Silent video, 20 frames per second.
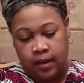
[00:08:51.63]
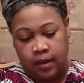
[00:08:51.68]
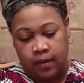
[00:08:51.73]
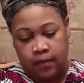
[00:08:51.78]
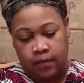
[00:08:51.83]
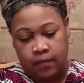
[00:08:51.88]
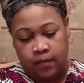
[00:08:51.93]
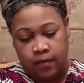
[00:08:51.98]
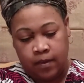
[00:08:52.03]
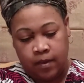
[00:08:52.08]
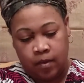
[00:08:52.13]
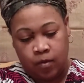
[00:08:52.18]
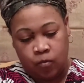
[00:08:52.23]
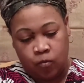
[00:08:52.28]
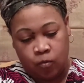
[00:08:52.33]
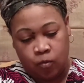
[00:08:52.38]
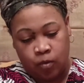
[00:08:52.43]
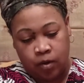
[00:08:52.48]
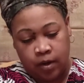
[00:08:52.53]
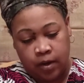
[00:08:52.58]
and
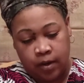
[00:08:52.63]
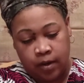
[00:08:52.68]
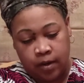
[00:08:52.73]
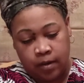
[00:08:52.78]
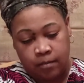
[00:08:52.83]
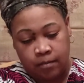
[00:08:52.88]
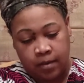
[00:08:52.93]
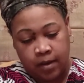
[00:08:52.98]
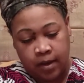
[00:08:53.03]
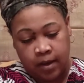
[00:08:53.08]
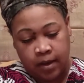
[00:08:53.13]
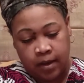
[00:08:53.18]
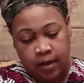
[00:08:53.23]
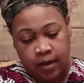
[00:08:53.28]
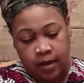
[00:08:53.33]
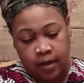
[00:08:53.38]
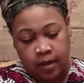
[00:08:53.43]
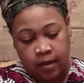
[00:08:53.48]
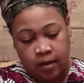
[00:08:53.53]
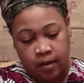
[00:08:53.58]
then run
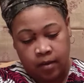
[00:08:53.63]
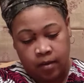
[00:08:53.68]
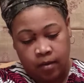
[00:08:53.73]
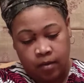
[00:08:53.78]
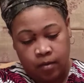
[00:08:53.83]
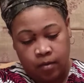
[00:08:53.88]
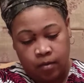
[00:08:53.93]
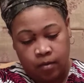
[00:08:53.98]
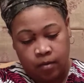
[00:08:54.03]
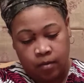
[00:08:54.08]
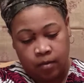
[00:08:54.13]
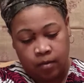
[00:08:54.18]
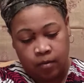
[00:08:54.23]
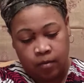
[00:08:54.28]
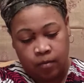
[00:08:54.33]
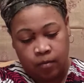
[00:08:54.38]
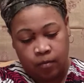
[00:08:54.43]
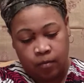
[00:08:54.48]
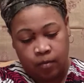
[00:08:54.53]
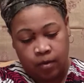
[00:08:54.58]
my
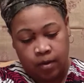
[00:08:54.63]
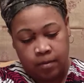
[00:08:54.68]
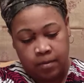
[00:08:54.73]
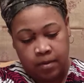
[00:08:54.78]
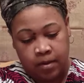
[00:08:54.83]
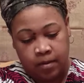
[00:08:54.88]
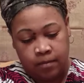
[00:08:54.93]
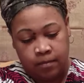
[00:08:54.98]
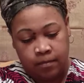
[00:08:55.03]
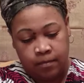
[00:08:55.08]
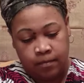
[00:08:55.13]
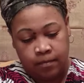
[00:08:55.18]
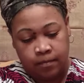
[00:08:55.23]
ribbon.